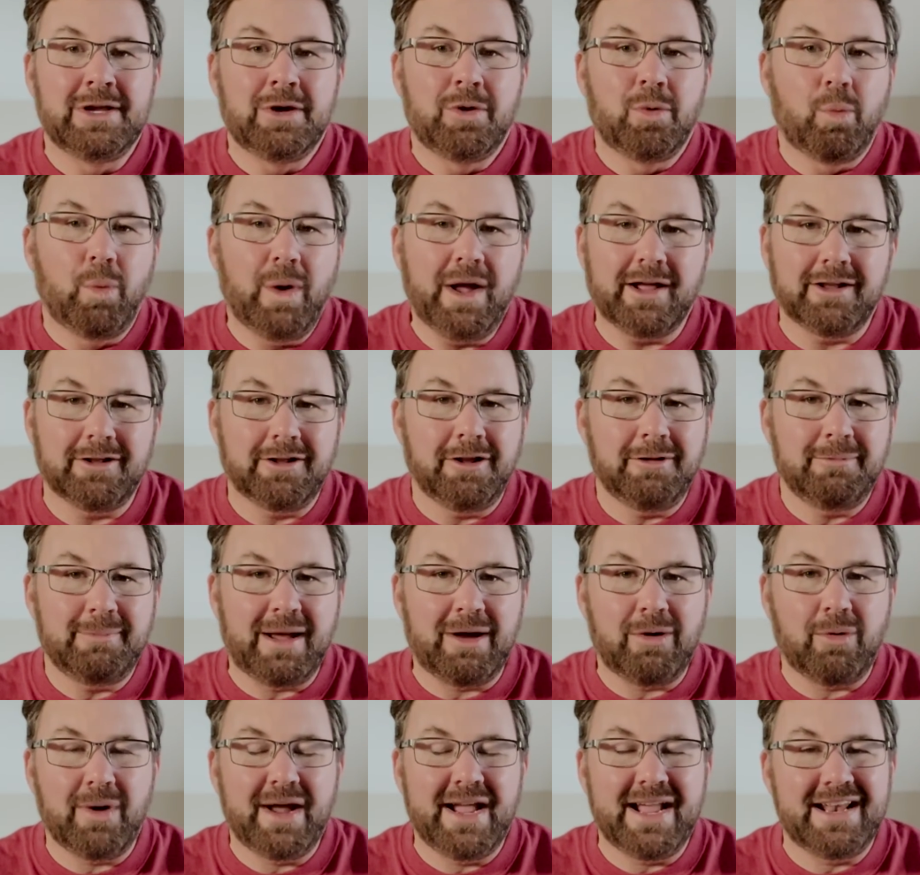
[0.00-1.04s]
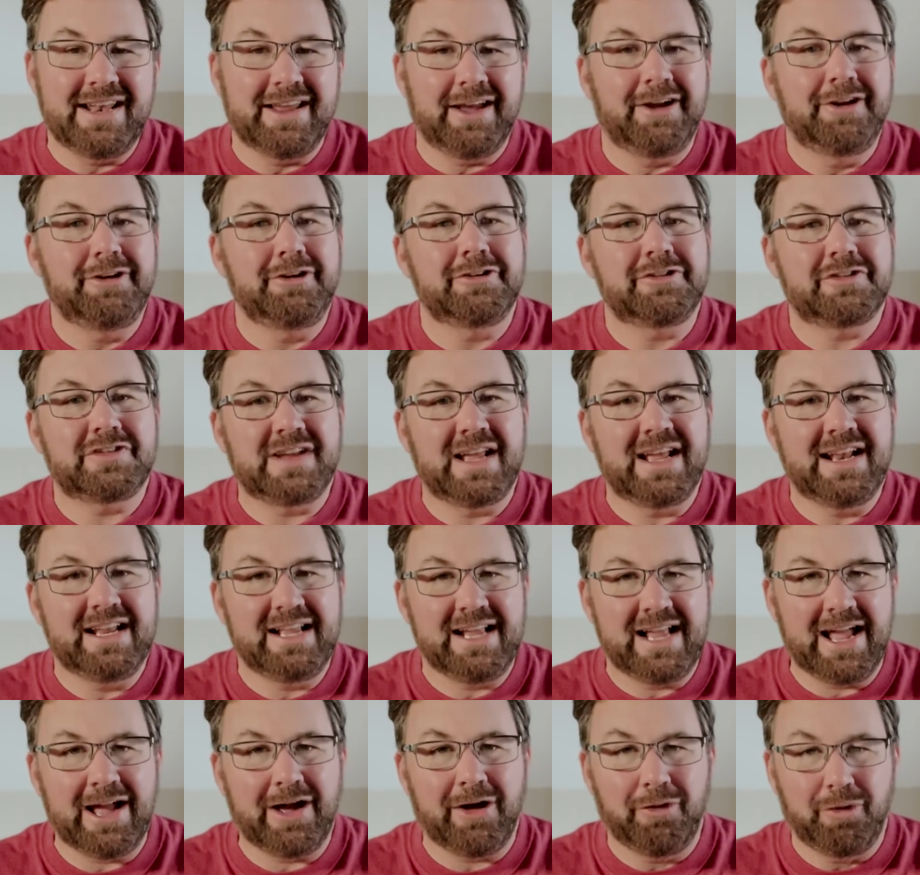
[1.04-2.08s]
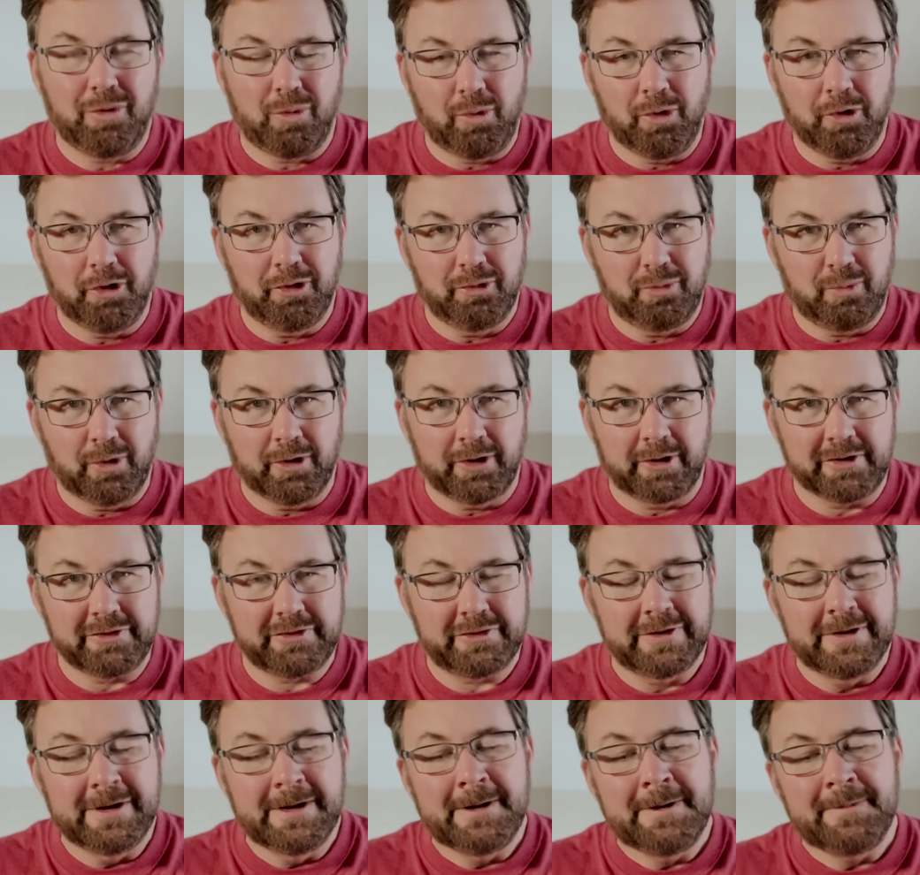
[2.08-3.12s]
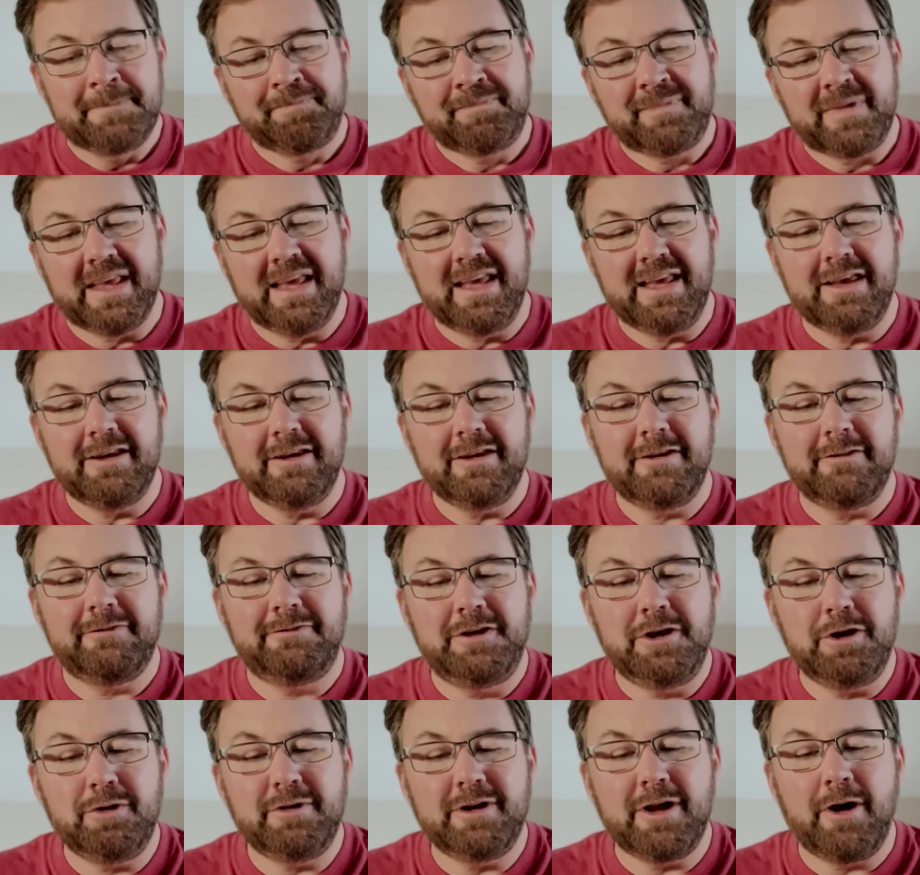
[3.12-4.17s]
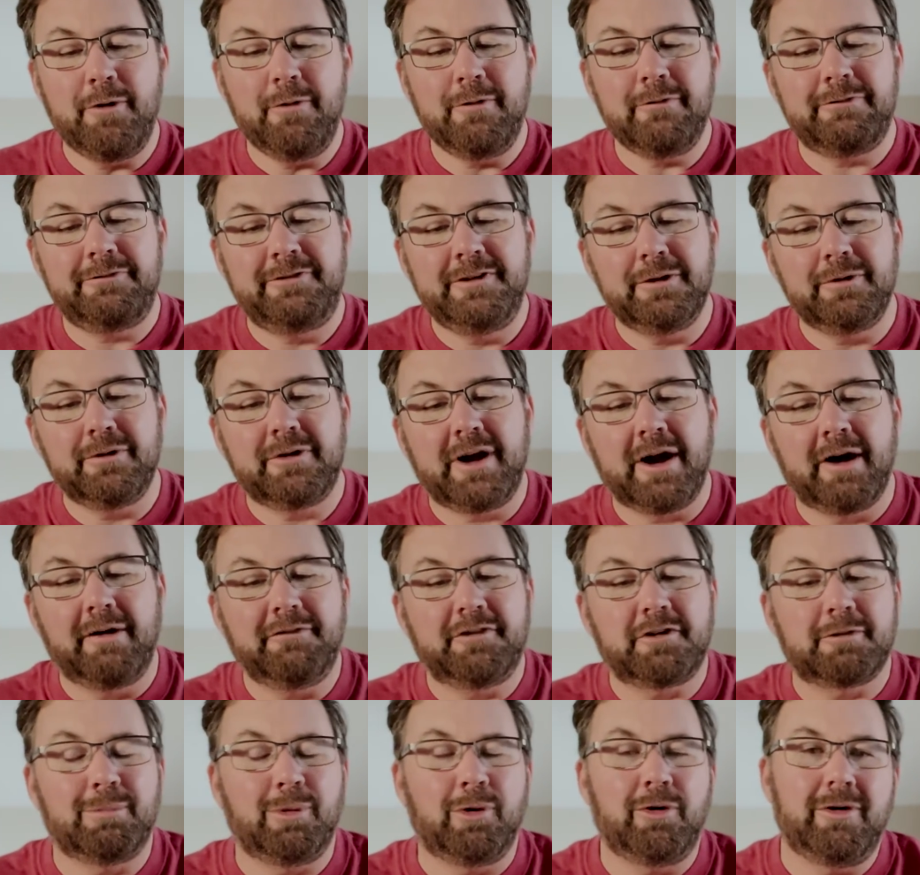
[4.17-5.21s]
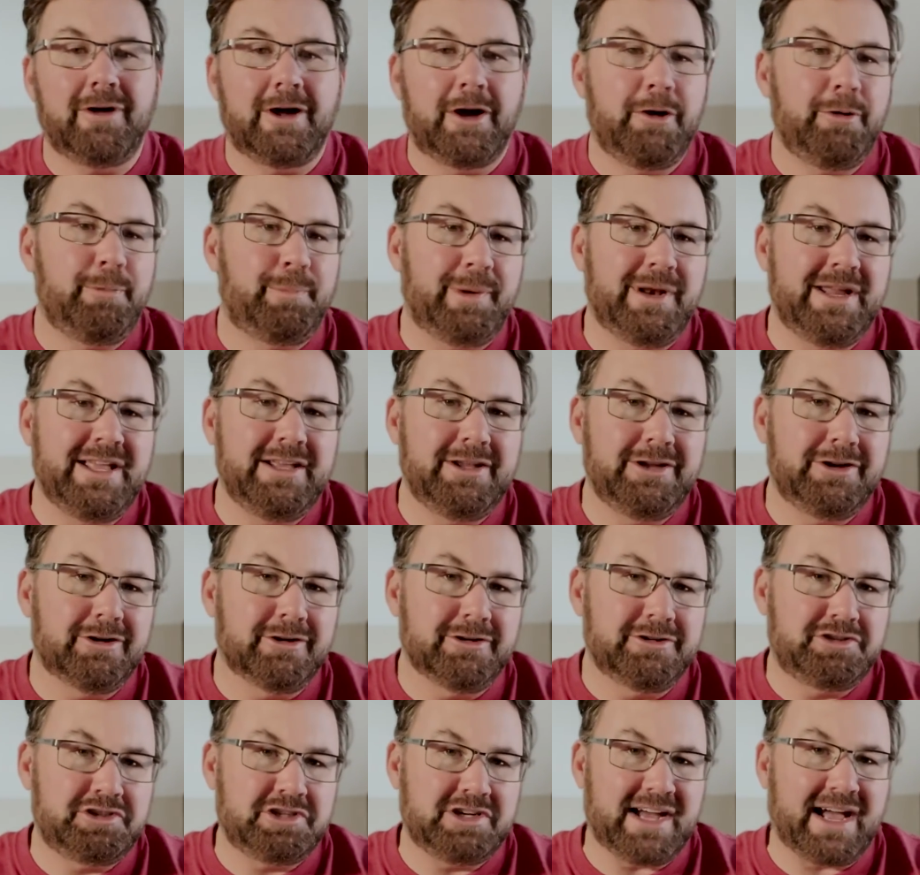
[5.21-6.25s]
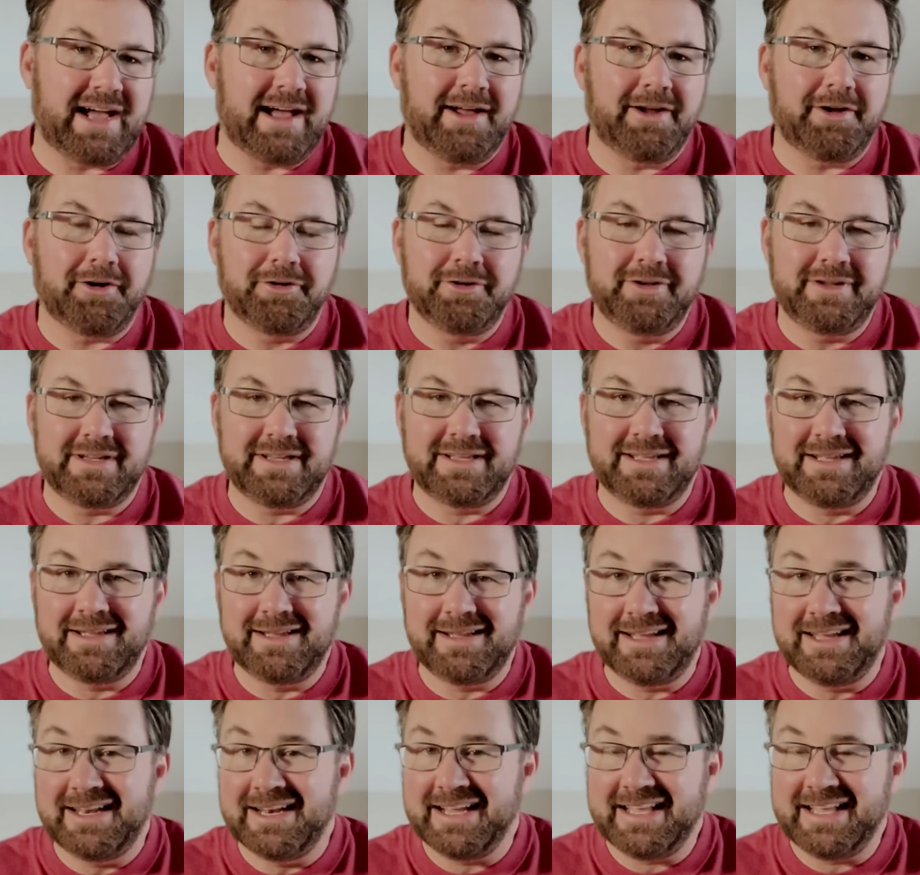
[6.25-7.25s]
well on my way to understanding how the world works. If you don't feel comfortable opening your child an